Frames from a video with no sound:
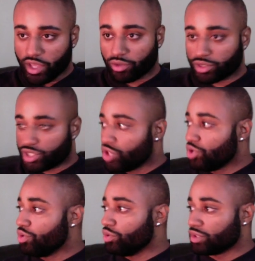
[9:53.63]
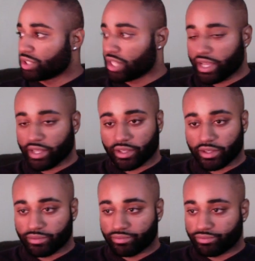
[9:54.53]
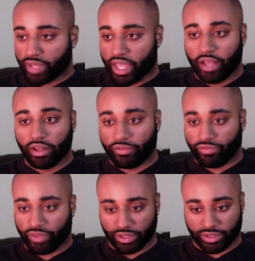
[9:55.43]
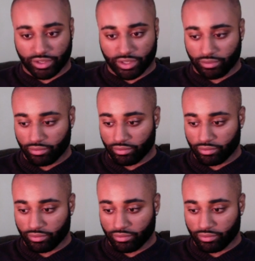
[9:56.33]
It was huge, like elephants